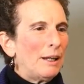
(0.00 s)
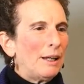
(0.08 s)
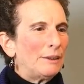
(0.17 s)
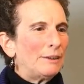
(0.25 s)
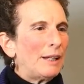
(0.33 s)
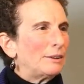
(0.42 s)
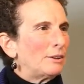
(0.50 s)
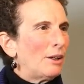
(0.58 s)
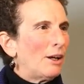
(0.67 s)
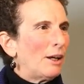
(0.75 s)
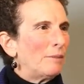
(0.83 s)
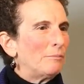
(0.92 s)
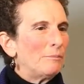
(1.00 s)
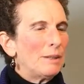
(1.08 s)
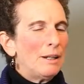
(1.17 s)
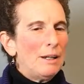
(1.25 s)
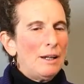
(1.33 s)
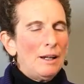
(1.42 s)
at that time.
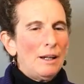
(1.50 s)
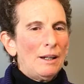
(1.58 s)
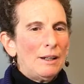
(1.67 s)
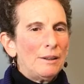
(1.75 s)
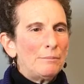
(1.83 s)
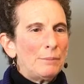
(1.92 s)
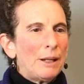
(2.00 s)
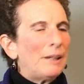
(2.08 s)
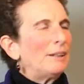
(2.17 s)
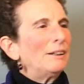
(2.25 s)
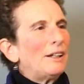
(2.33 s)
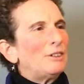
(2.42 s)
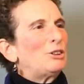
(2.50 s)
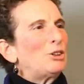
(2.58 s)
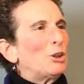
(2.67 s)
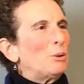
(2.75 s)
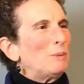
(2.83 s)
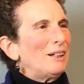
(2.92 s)
But I didn't let it
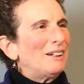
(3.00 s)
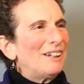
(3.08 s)
deter me.